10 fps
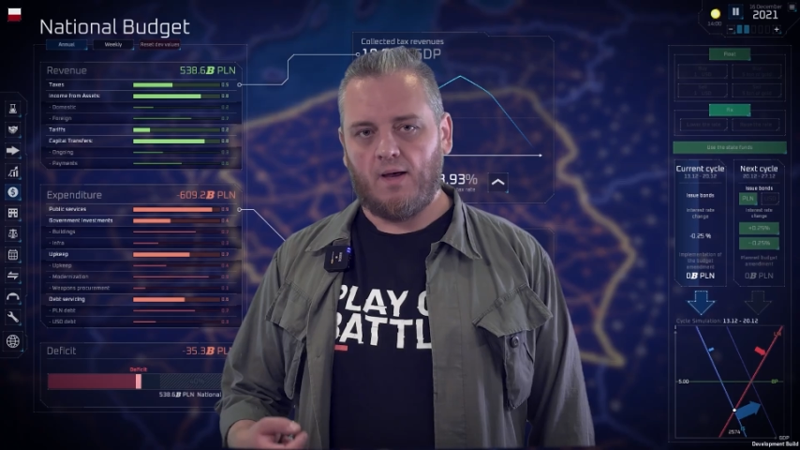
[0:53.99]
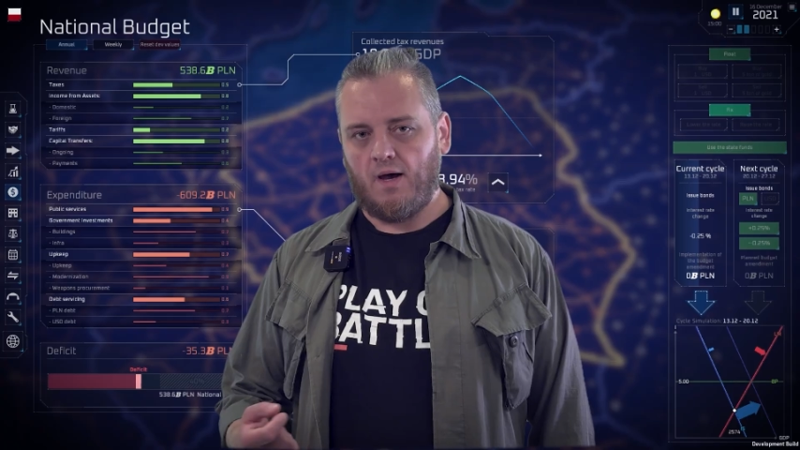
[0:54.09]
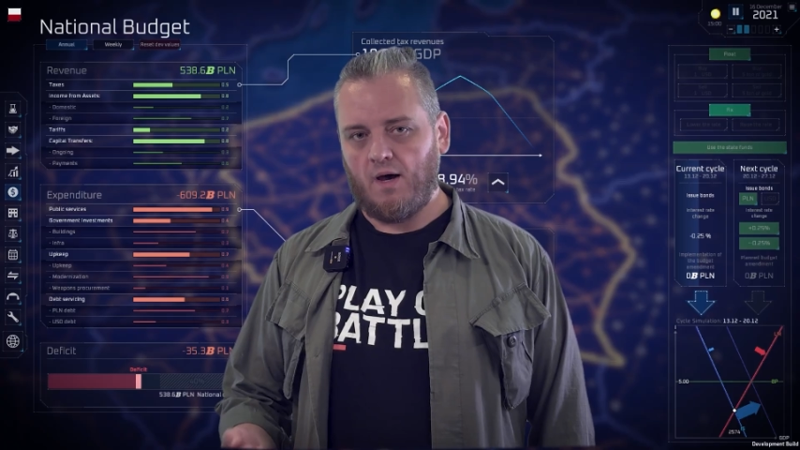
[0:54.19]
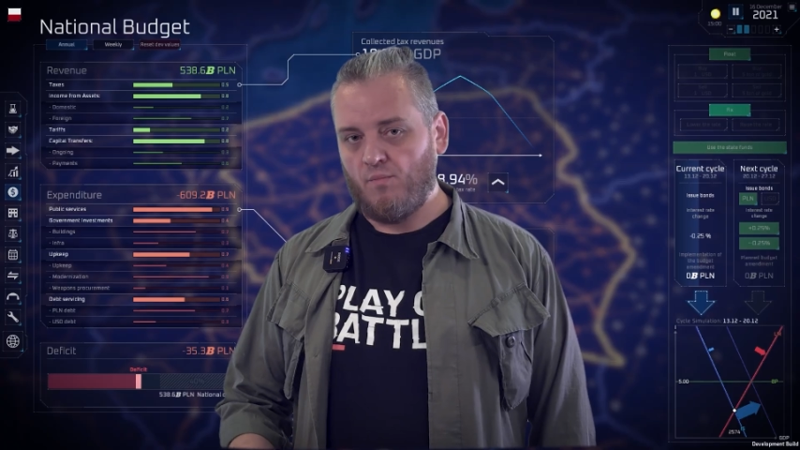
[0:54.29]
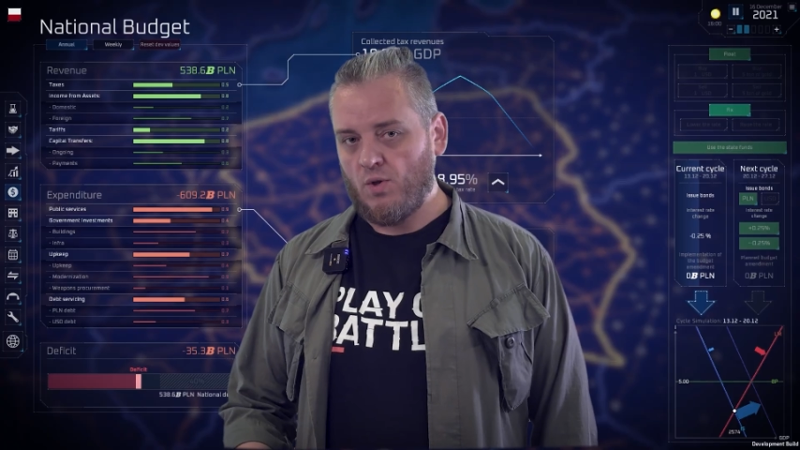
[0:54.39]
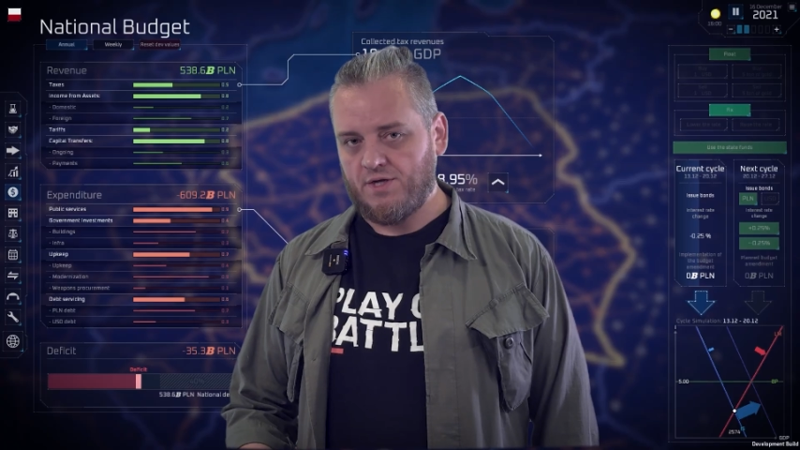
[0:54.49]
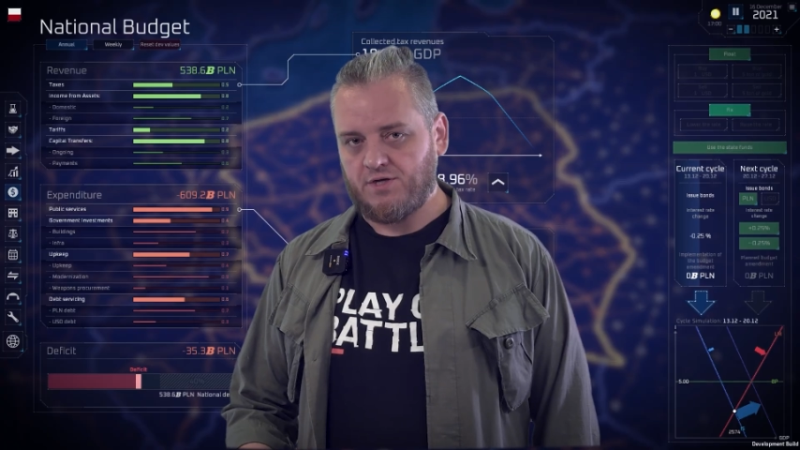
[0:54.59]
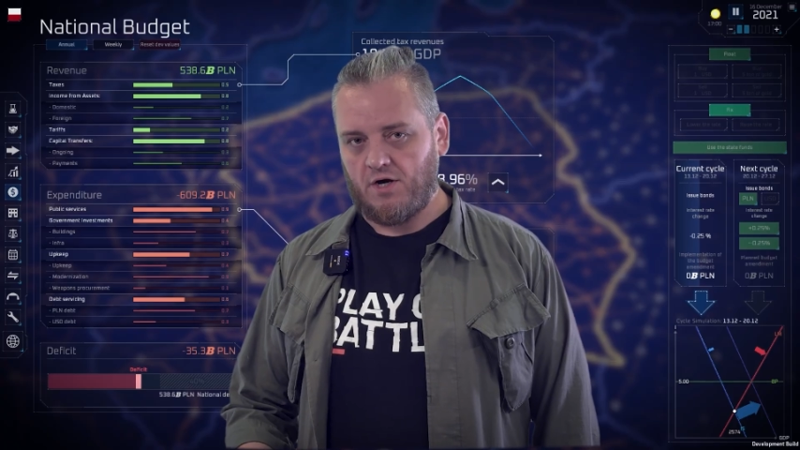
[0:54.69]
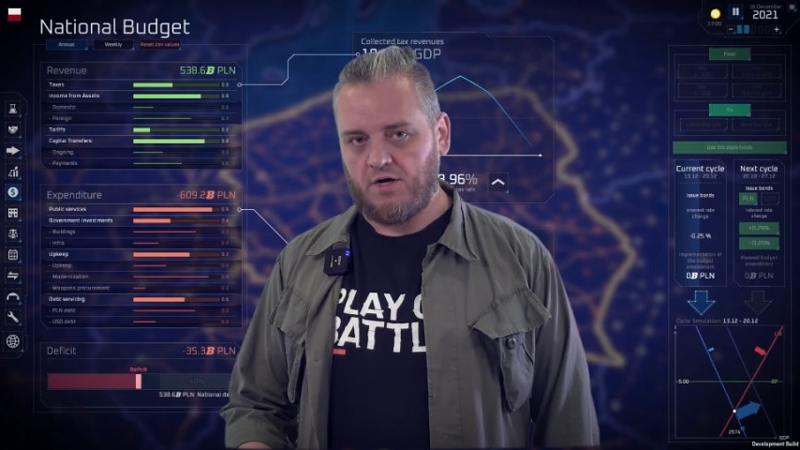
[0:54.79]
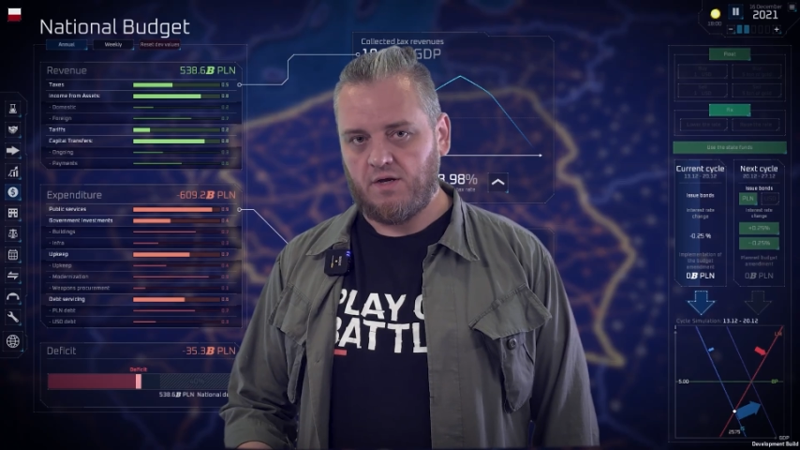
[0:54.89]
uh,
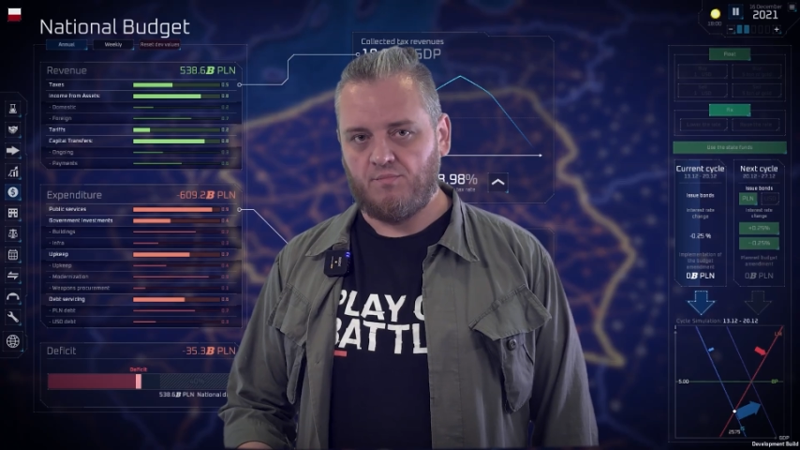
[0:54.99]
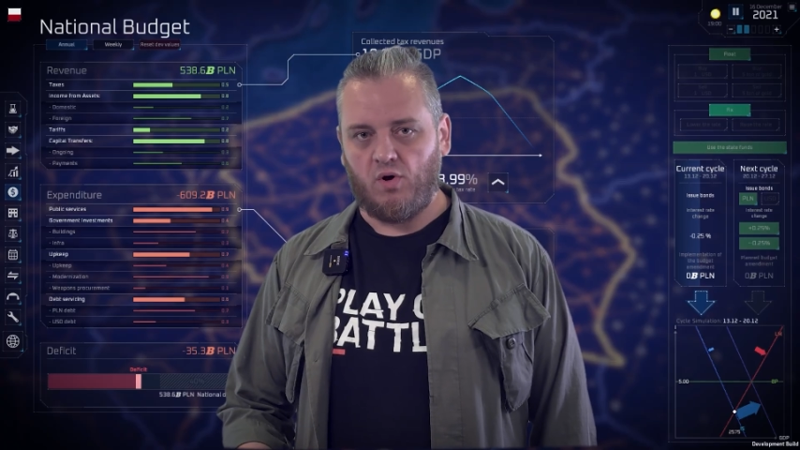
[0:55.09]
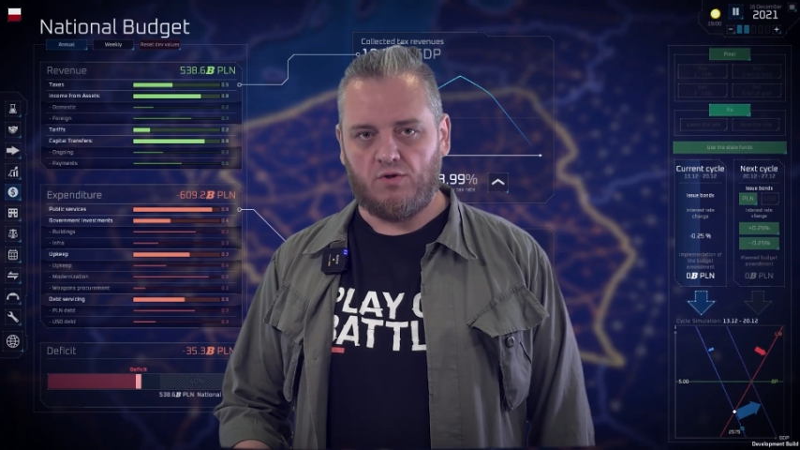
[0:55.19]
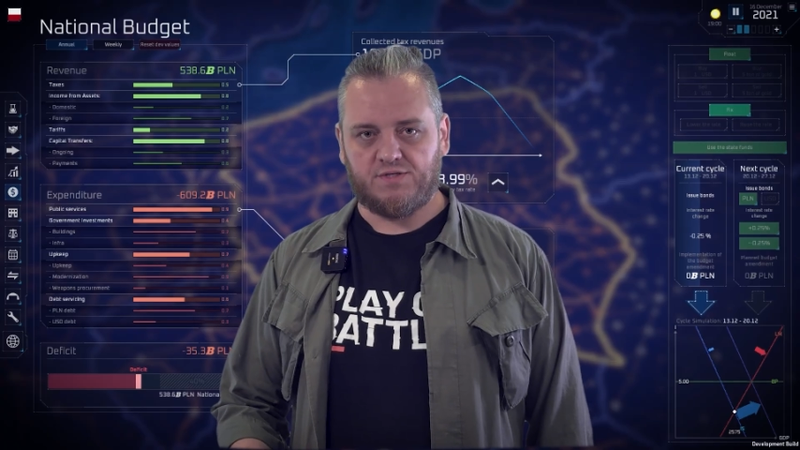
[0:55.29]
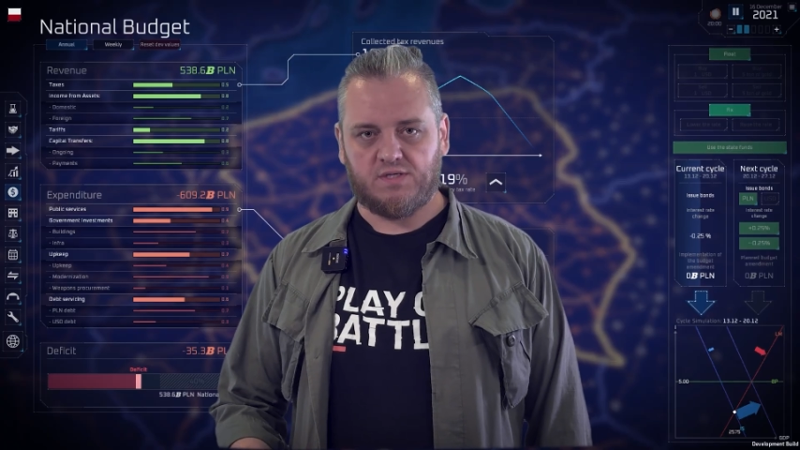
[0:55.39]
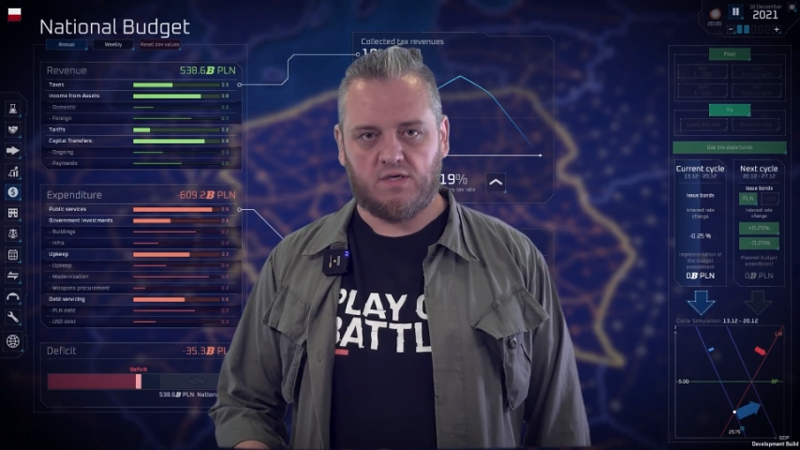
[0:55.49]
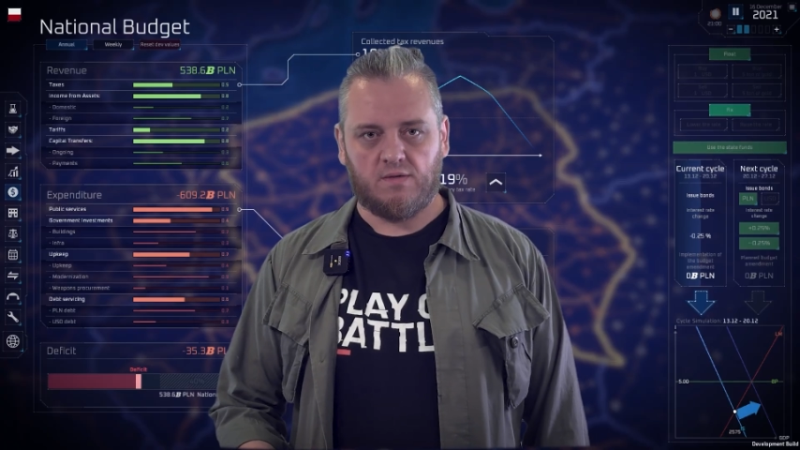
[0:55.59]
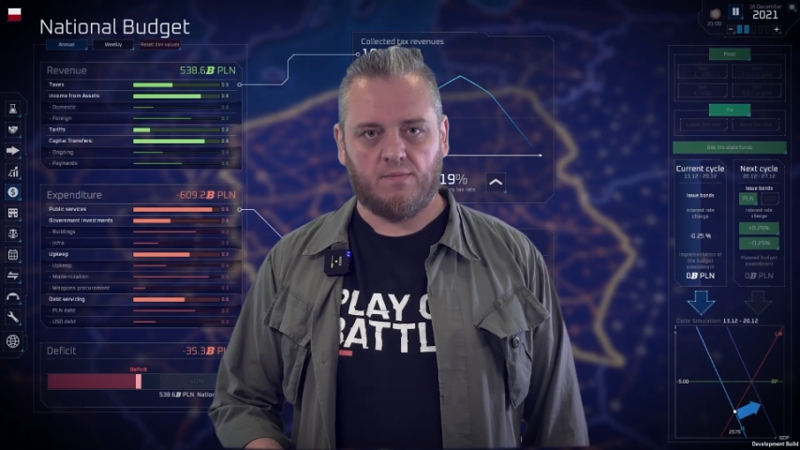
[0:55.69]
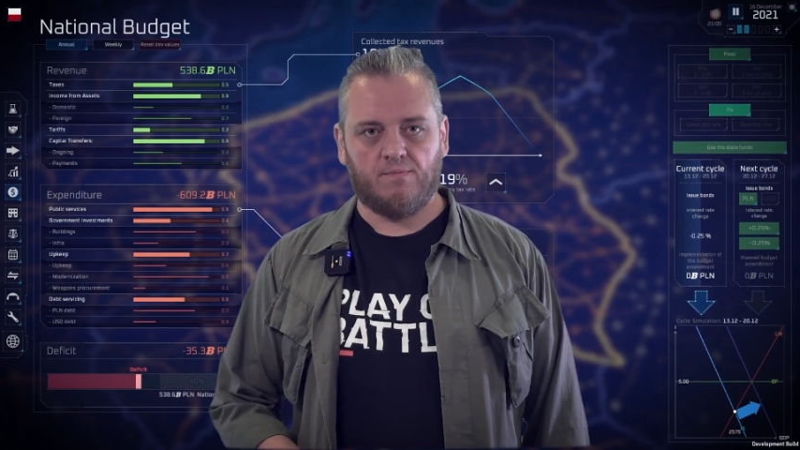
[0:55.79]
monetary policy.